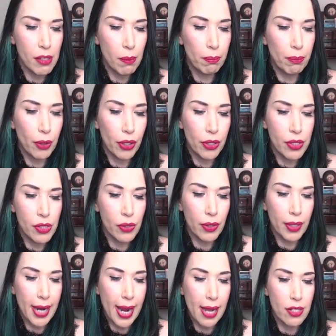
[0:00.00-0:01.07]
burdens are
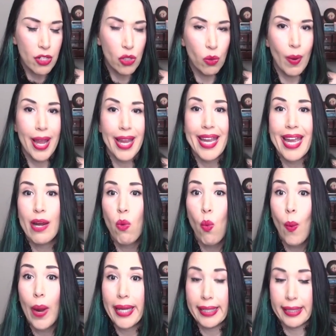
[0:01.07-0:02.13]
cast away, and
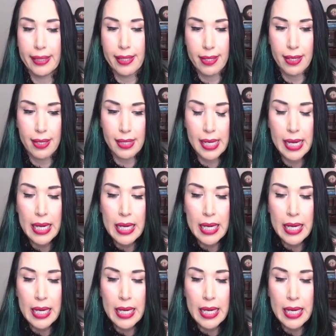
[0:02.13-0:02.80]
weightlessness.